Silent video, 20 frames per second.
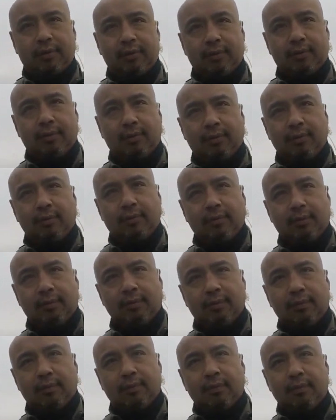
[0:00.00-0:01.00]
I don't care what
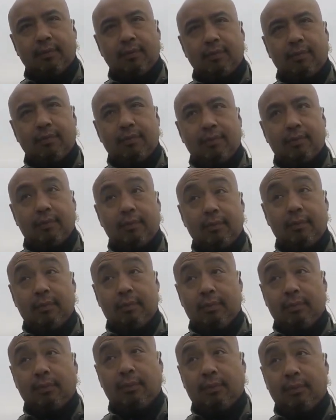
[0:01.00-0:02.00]
my options are.
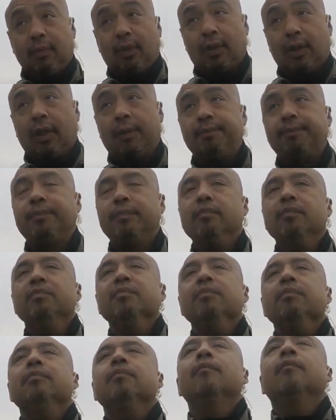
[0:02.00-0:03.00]
I have a right
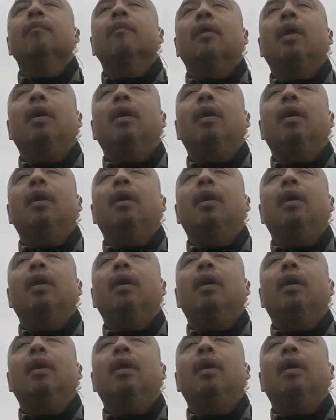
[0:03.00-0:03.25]
to leave.